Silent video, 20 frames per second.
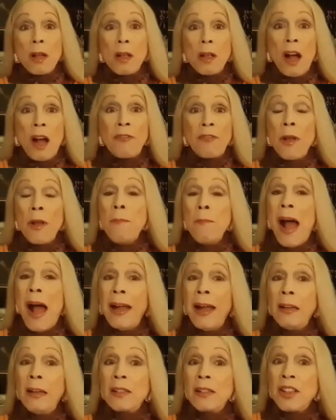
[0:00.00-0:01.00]
of
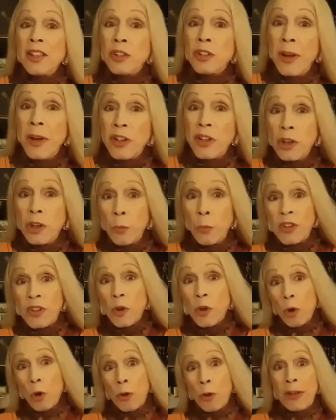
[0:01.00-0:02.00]
my situation,
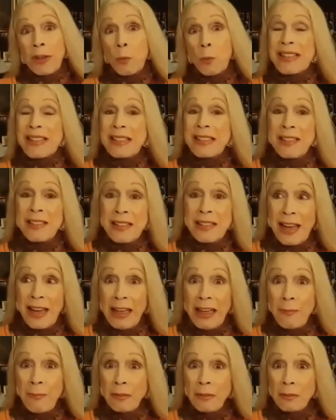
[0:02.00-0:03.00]
which although it wasn't the
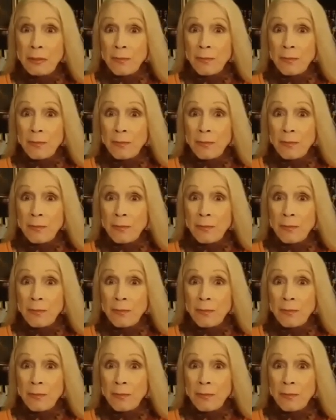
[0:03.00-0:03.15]
same,